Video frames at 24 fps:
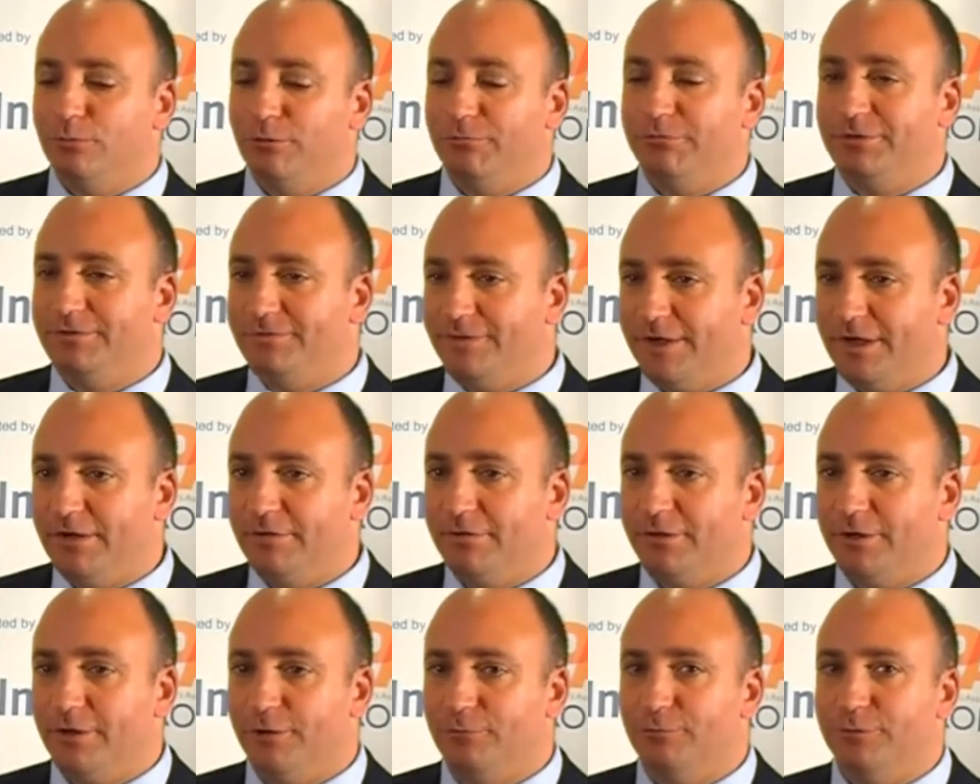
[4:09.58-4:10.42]
What we
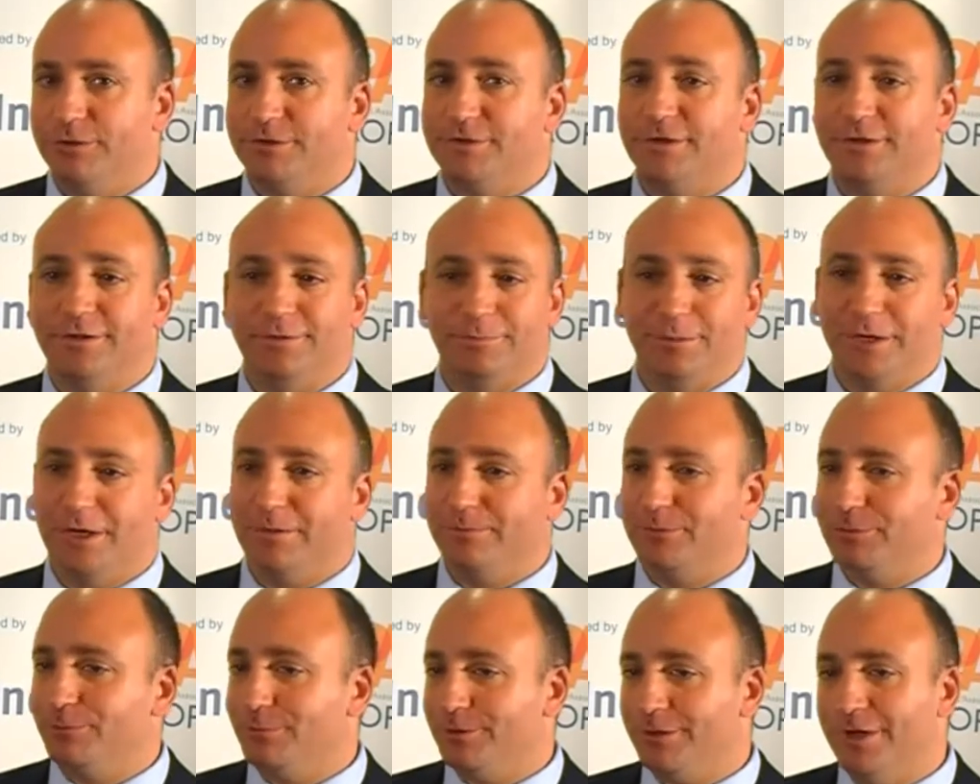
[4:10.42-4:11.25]
found, though, was that the
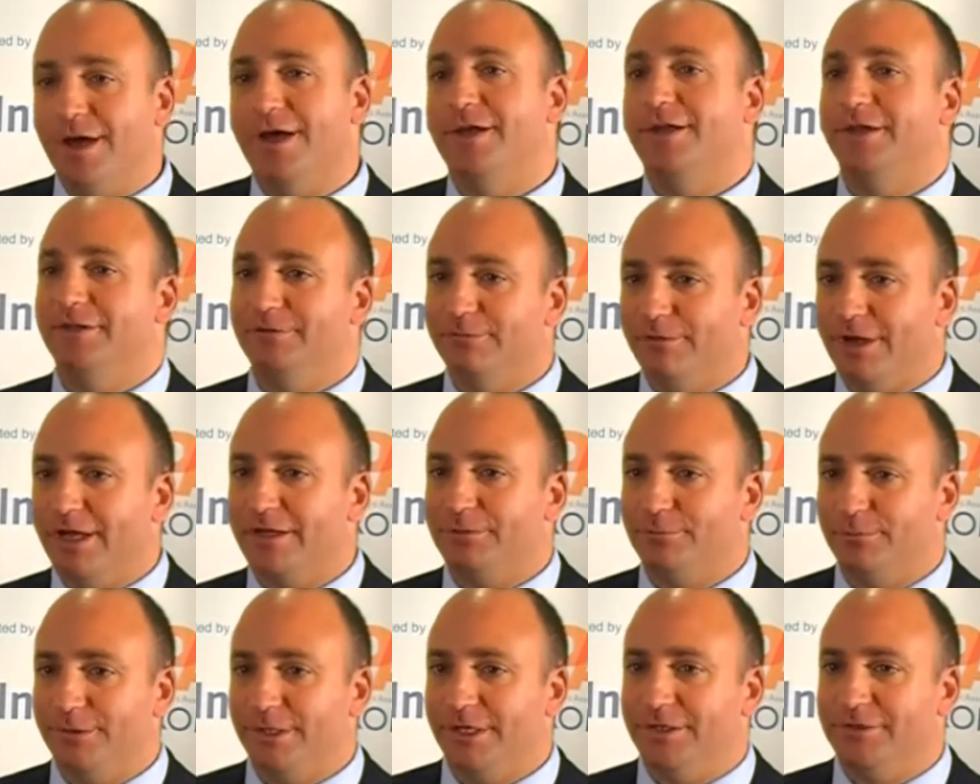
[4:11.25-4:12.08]
moms would not
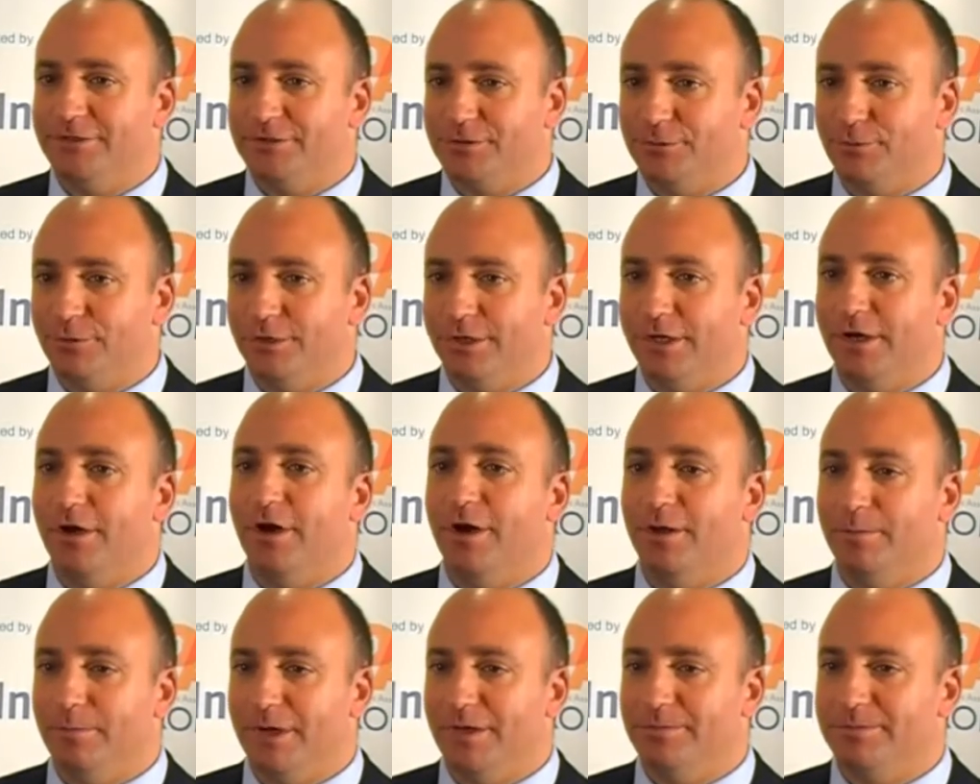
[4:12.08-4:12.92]
interact with that story
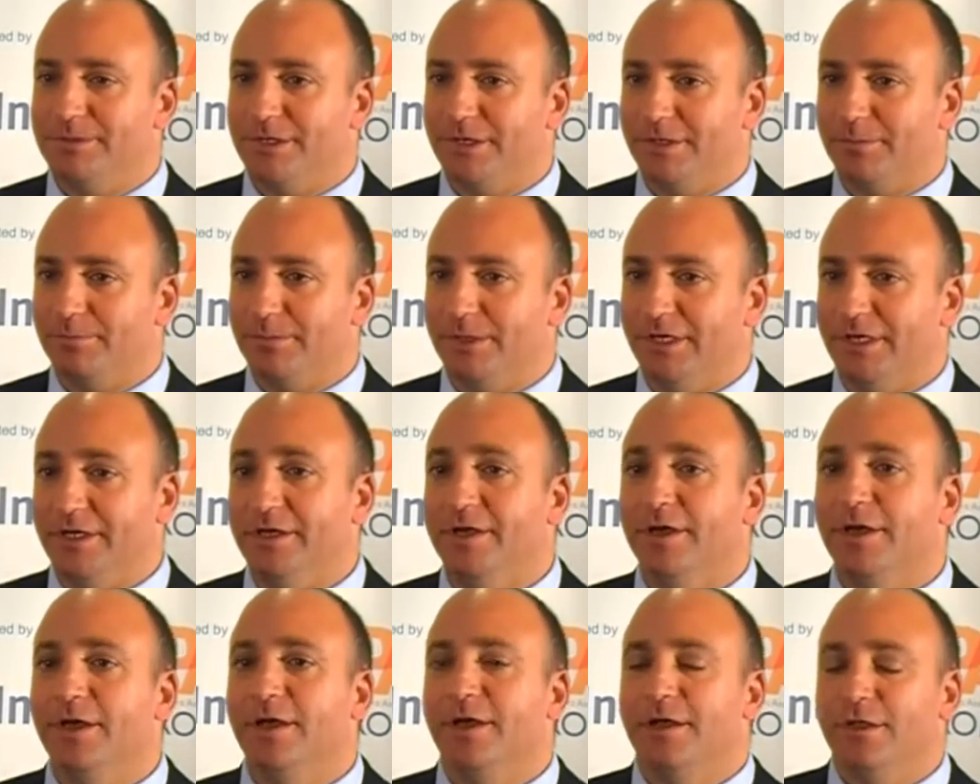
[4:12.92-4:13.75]
on Moms Like Me.